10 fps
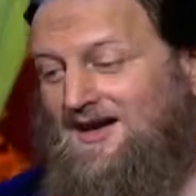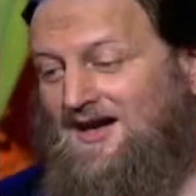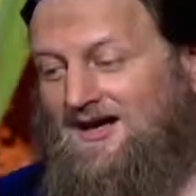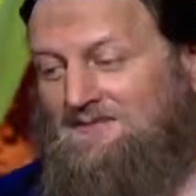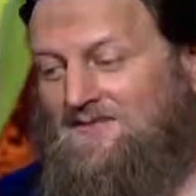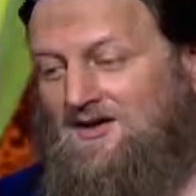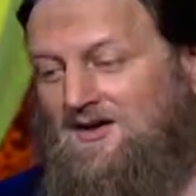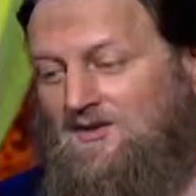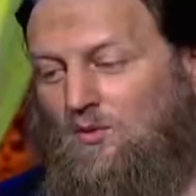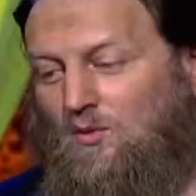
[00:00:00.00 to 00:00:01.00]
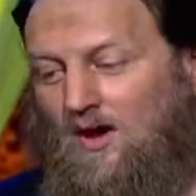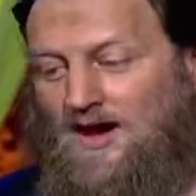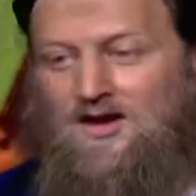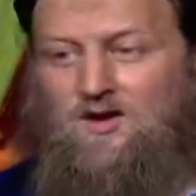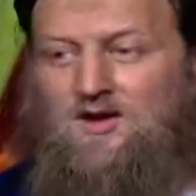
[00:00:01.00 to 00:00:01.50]
Um,
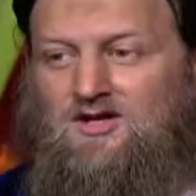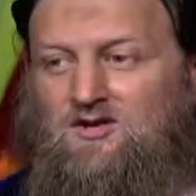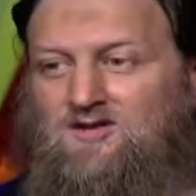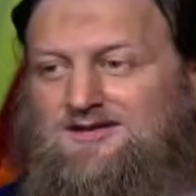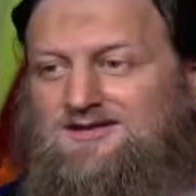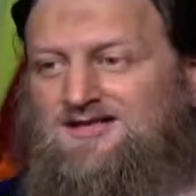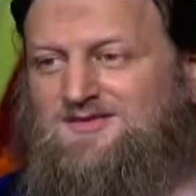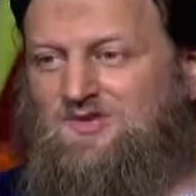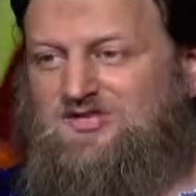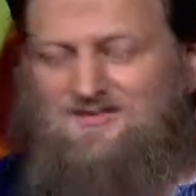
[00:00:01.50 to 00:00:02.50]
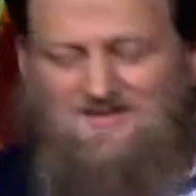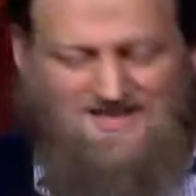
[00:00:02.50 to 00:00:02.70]
why do we do things as Muslims?